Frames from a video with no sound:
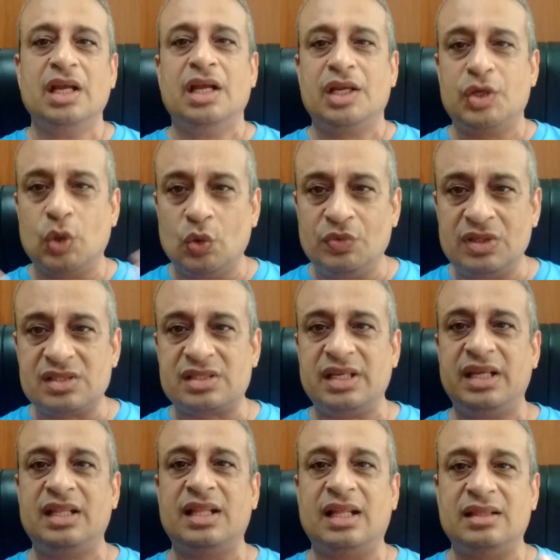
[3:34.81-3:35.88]
you will
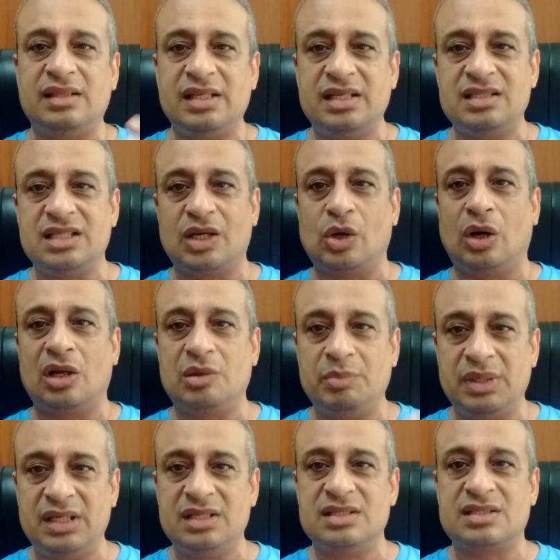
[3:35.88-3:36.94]
see that these
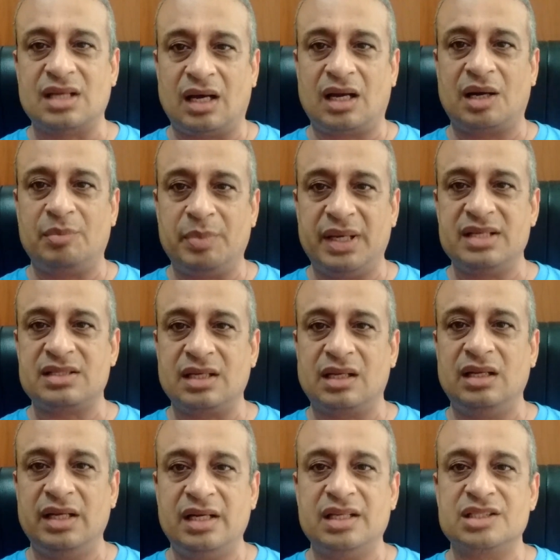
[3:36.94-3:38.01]
economies are
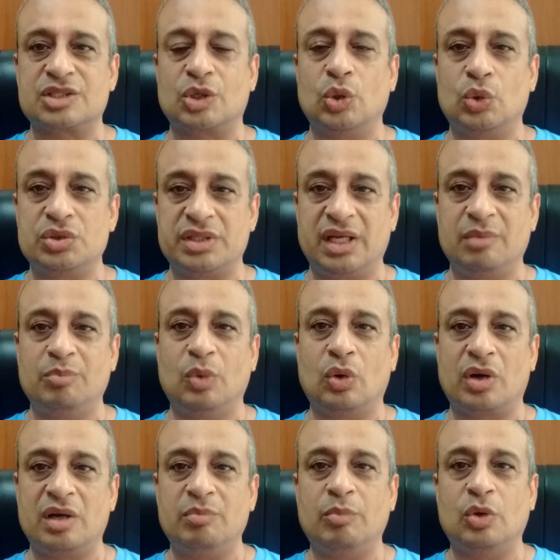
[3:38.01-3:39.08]
basically disclosing more
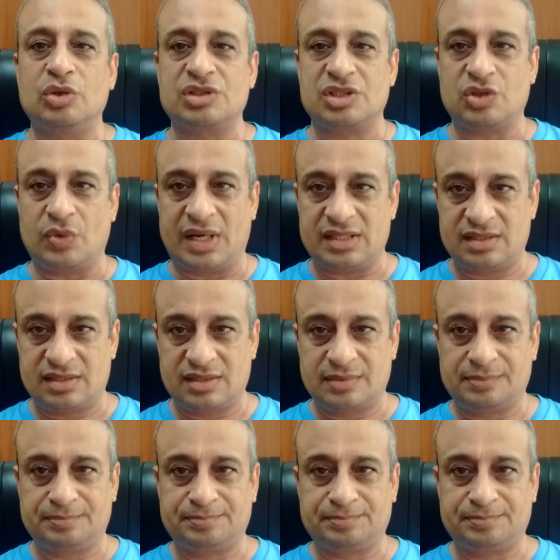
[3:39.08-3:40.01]
and more stress.